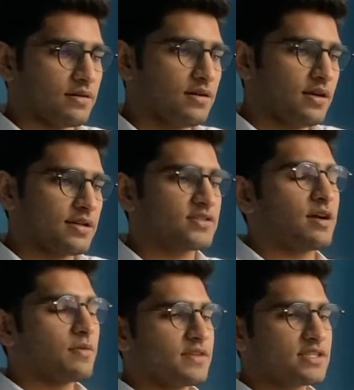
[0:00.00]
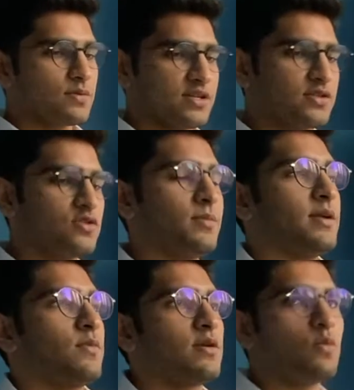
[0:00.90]
Now, some of these questions you might
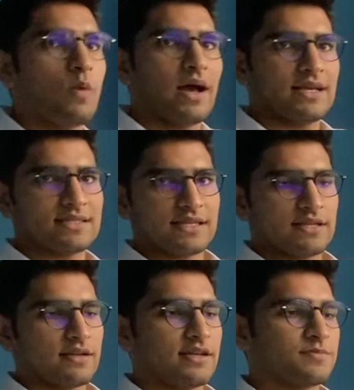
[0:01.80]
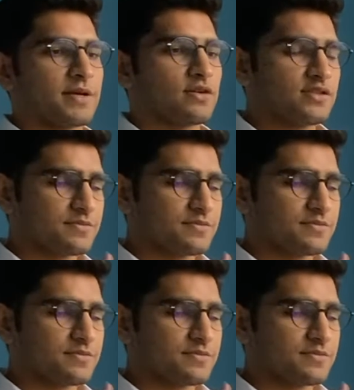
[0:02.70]
wonder why is needed is because